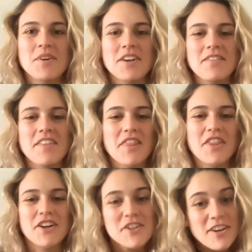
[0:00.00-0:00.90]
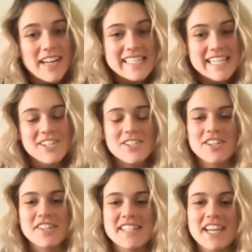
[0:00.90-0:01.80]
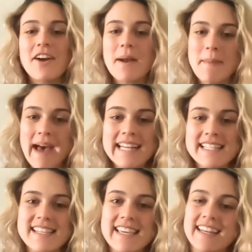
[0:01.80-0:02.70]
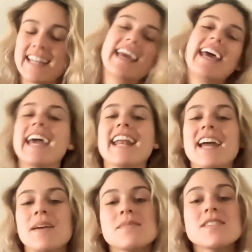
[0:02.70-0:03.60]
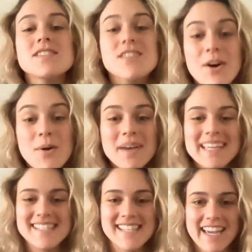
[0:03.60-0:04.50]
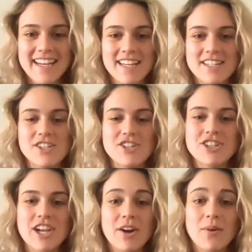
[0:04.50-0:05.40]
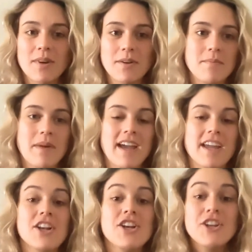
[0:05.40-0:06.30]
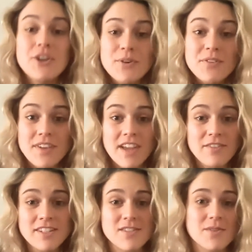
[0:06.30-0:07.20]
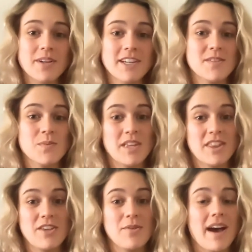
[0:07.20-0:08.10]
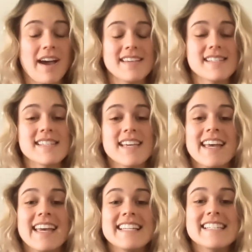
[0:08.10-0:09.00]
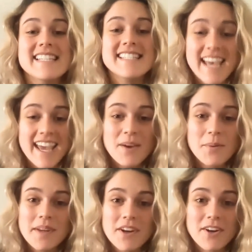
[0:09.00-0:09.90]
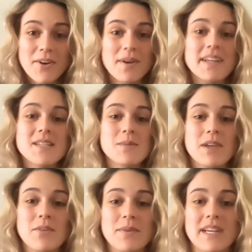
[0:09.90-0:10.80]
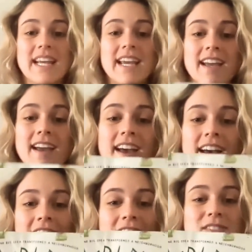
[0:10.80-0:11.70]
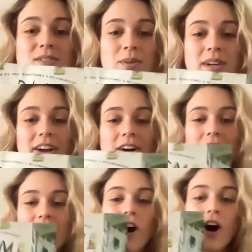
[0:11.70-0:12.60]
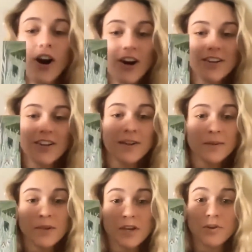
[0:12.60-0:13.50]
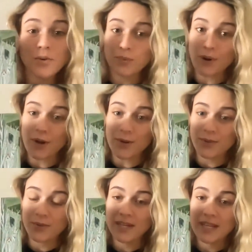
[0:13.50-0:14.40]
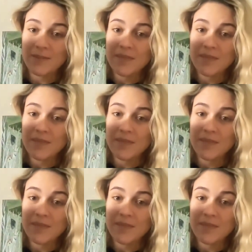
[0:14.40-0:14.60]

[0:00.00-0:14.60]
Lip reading: one of the third grade teachers here at Madison, and I am so excited to share one of my new favorite stories with you guys. Today, we are going to be reading a story called Harlem Grown.